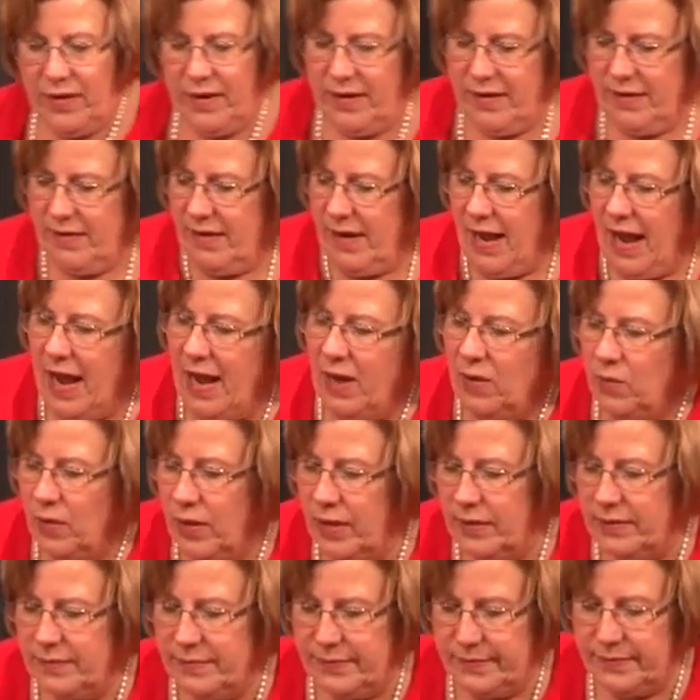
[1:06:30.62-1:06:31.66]
than I
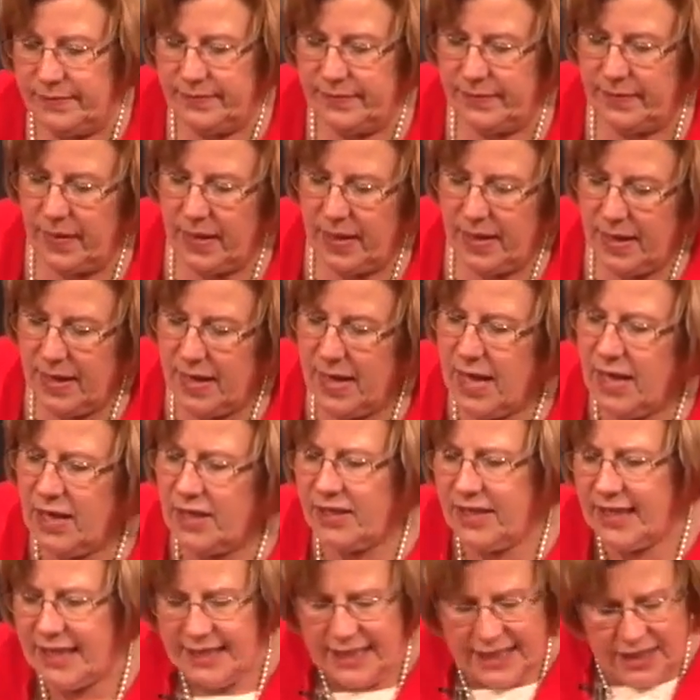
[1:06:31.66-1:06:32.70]
would.
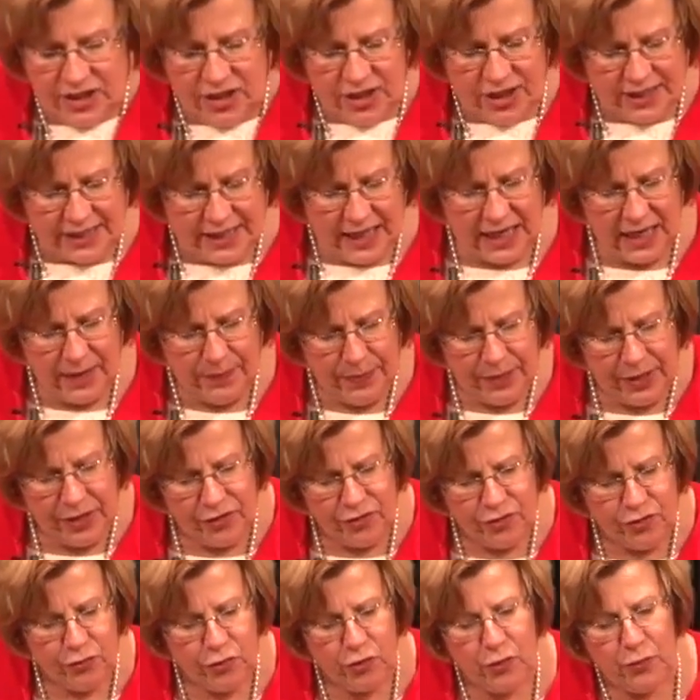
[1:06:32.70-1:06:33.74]
This is just going to be
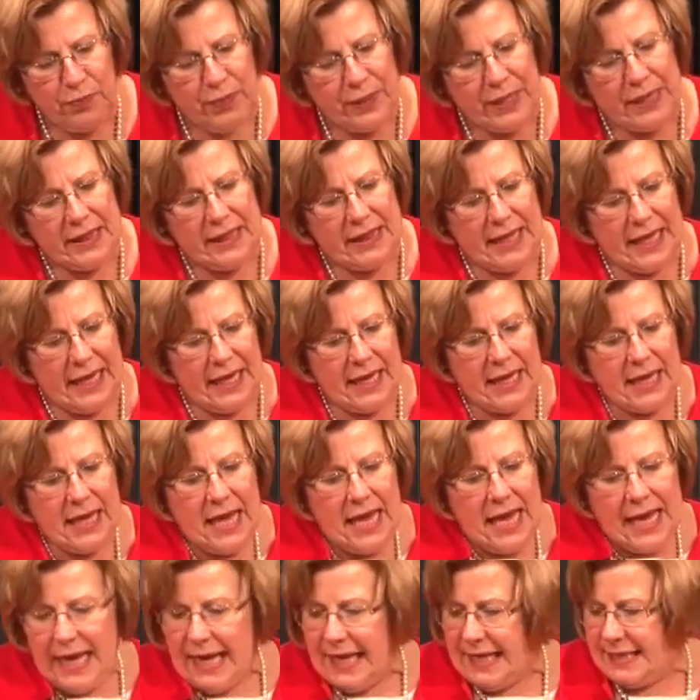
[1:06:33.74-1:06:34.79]
a drooping thing.
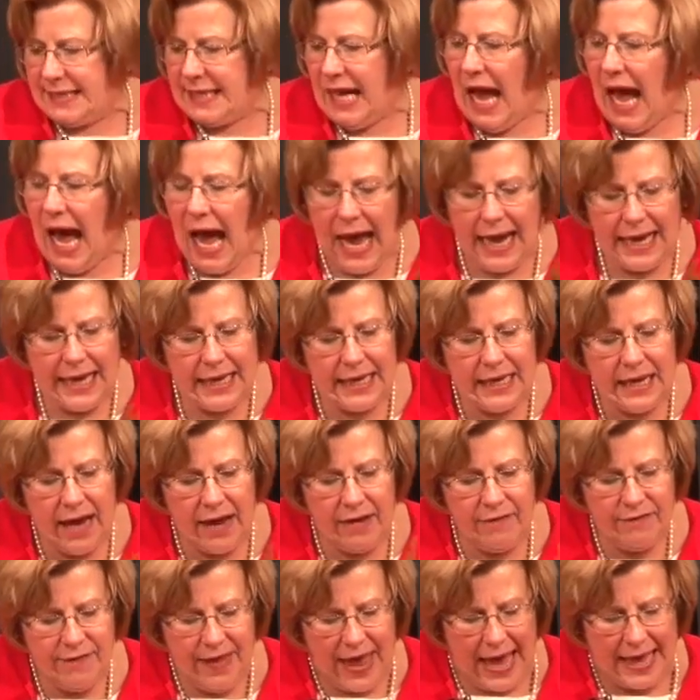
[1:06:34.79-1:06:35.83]
It's high
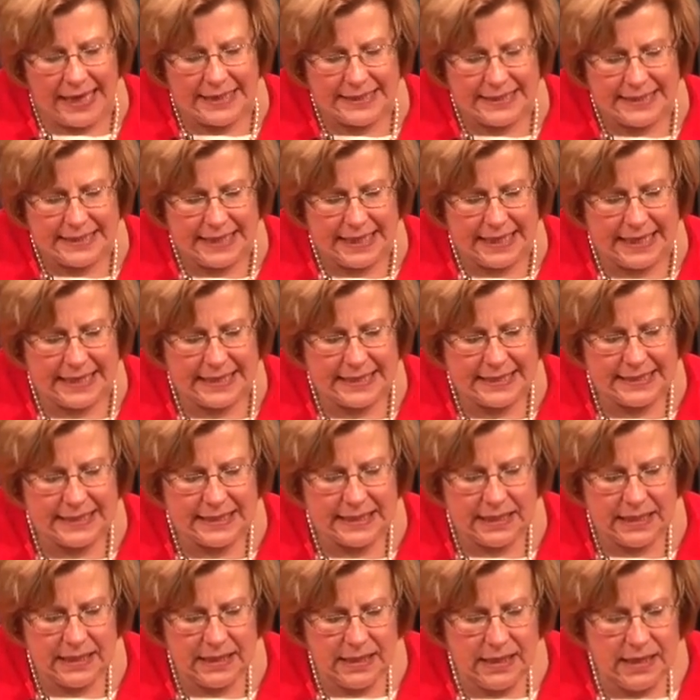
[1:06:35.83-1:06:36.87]
enough as it
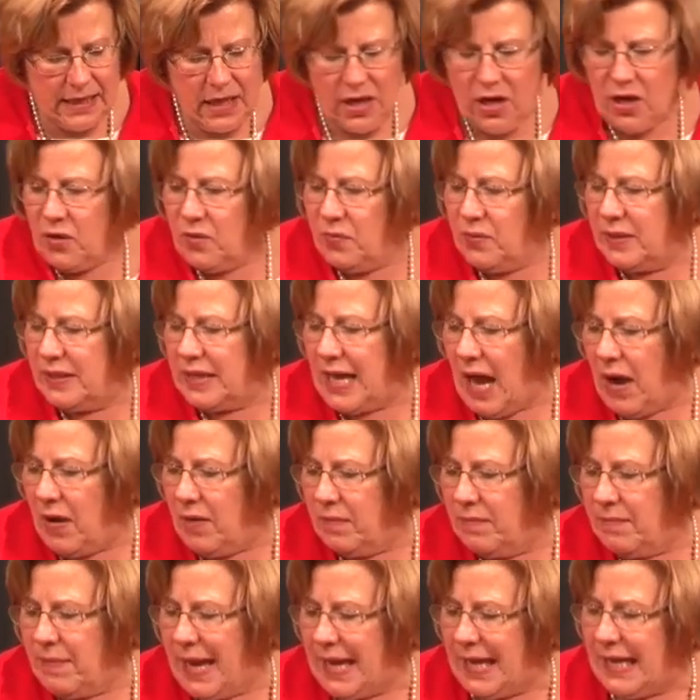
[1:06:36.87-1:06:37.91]
is
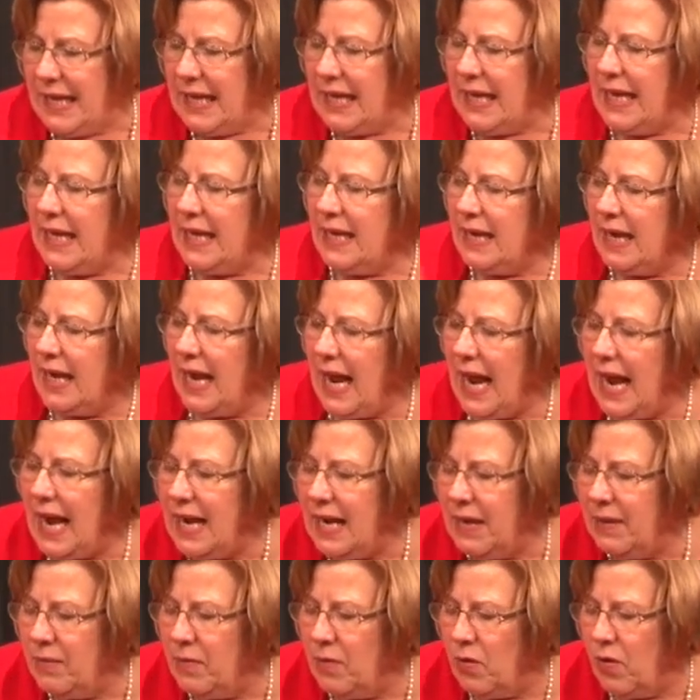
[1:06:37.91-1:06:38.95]
without making it
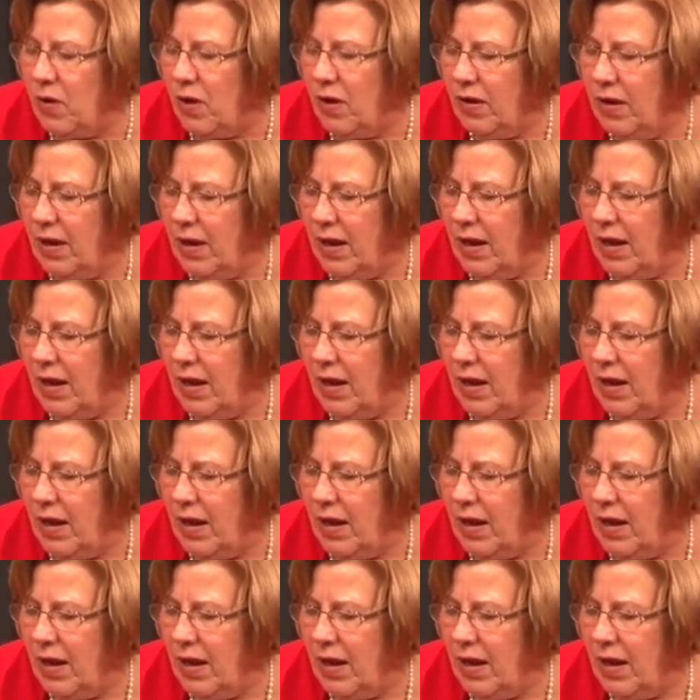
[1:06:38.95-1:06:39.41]
any more